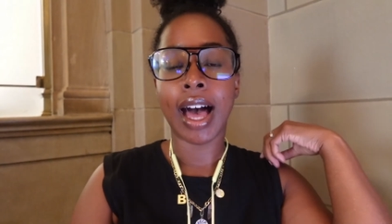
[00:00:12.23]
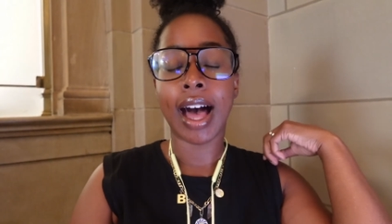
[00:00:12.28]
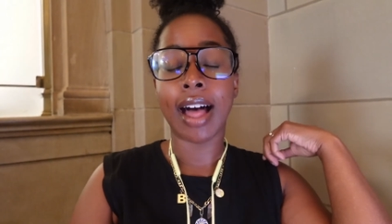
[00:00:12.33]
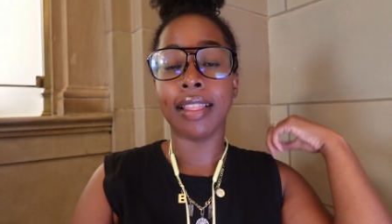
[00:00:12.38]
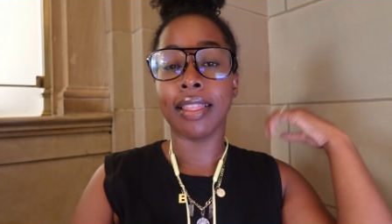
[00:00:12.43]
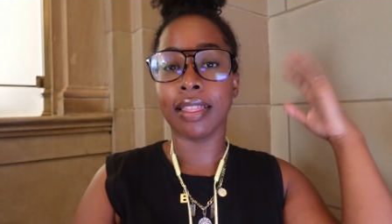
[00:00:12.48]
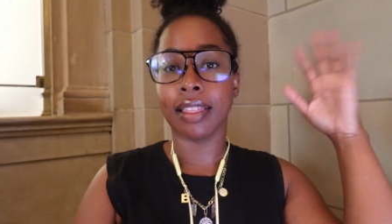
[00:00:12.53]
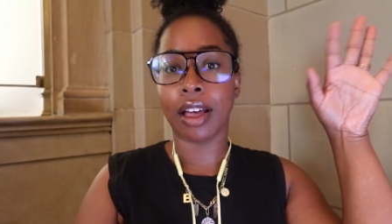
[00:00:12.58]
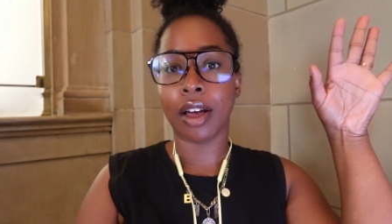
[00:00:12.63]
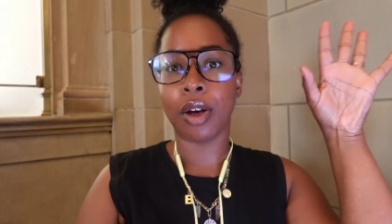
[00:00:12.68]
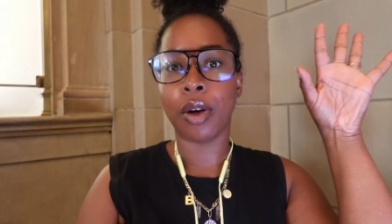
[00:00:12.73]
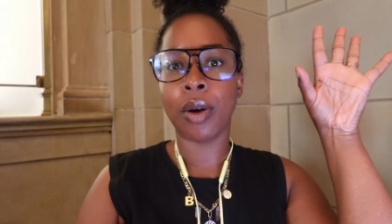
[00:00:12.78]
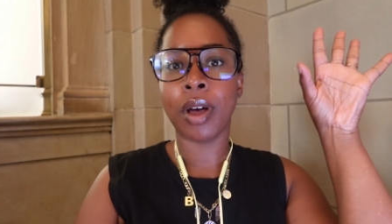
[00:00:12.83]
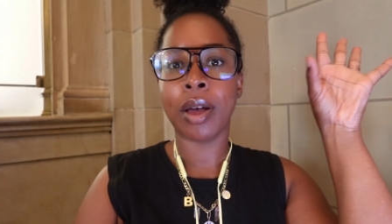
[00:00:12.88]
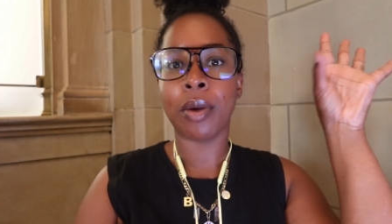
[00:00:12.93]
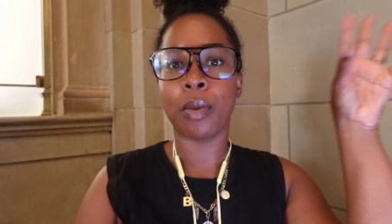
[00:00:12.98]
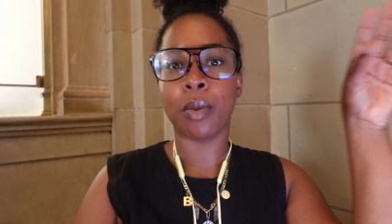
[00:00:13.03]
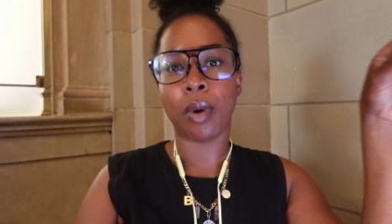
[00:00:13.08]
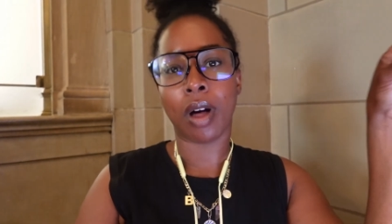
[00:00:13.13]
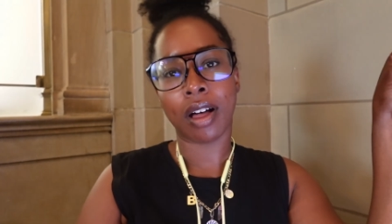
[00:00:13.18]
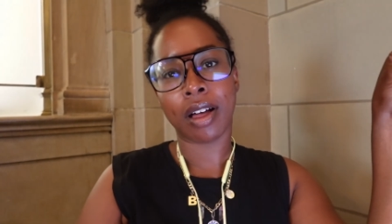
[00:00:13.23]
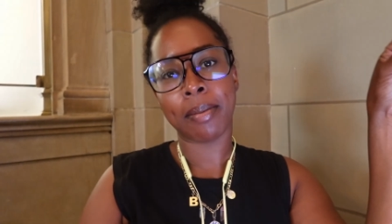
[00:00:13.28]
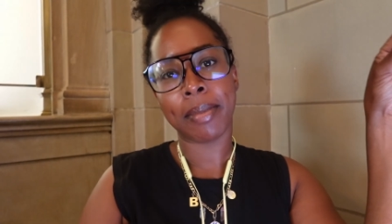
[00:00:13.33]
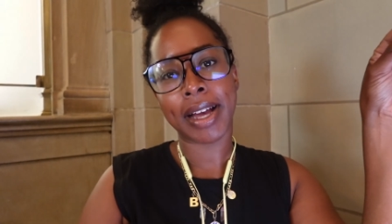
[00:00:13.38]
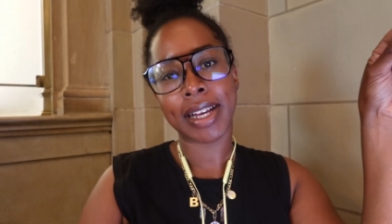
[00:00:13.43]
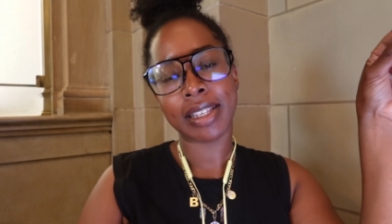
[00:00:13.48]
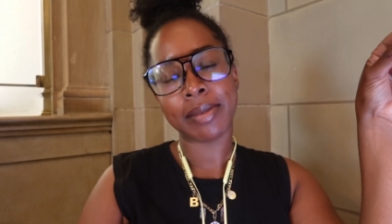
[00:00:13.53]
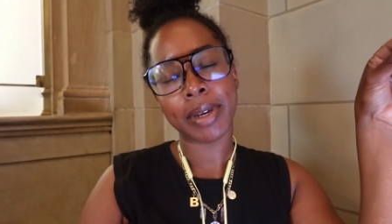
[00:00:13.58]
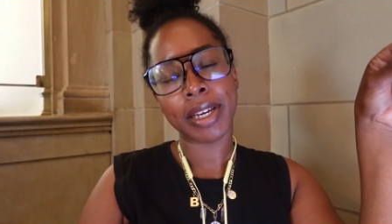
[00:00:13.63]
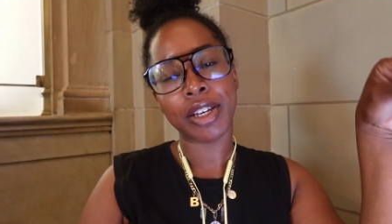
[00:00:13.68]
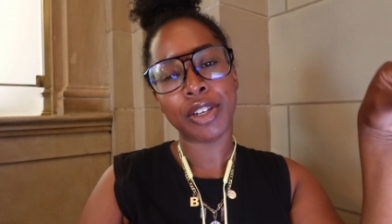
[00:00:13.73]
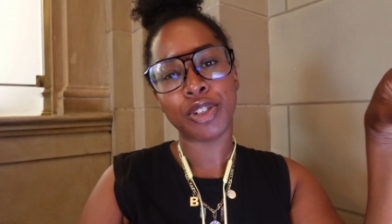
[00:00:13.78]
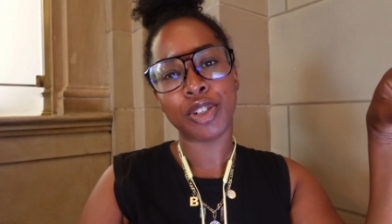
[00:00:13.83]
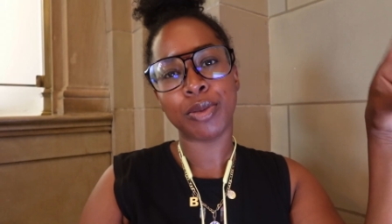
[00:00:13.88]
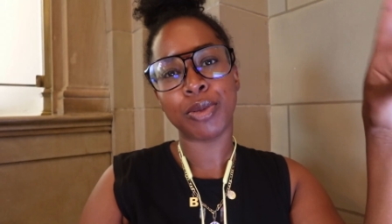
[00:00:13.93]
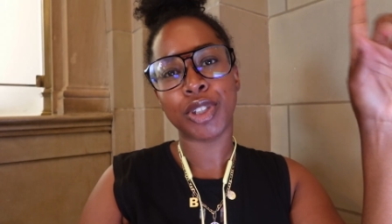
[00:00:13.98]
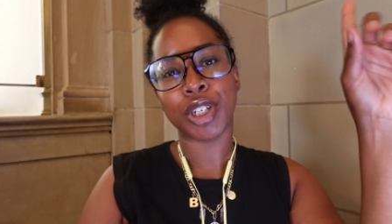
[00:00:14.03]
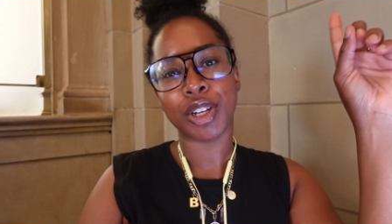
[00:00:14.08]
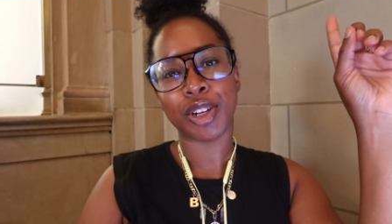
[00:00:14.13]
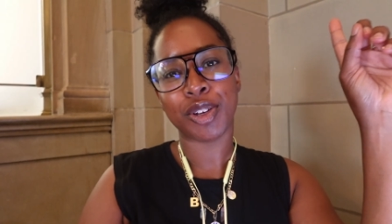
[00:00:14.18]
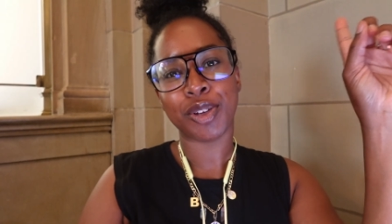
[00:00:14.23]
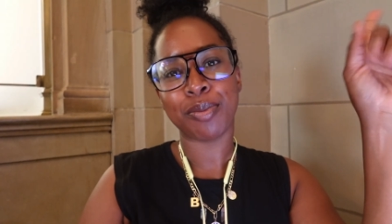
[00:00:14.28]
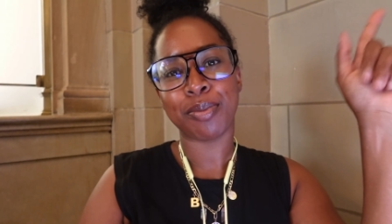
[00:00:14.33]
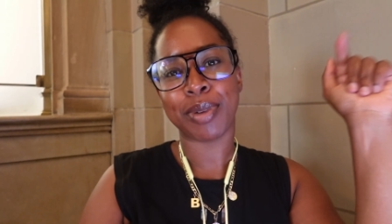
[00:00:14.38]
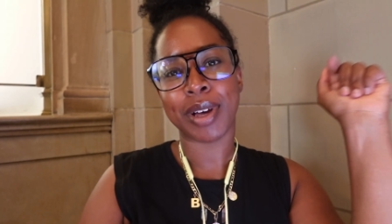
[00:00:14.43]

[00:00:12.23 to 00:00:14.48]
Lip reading: Hello and welcome back to my YouTube channel.